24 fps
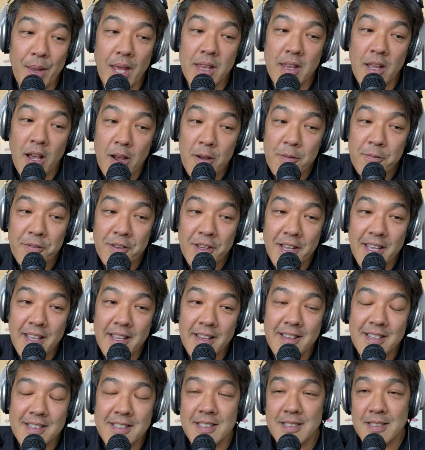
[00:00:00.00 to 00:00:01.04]
and hopefully
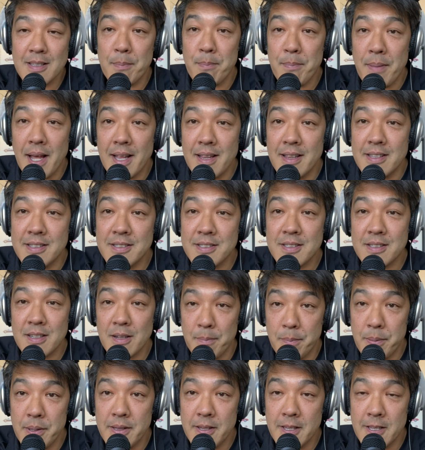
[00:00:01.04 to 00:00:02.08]
this is a balanced
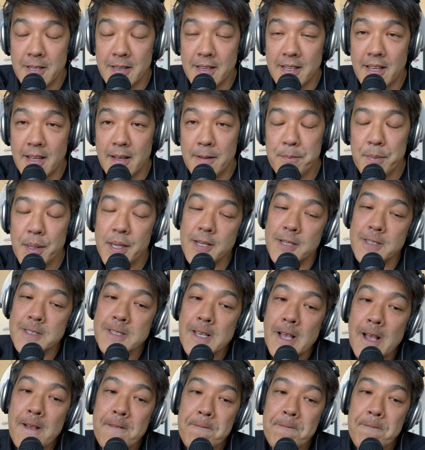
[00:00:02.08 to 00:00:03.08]
opinion, yeah, because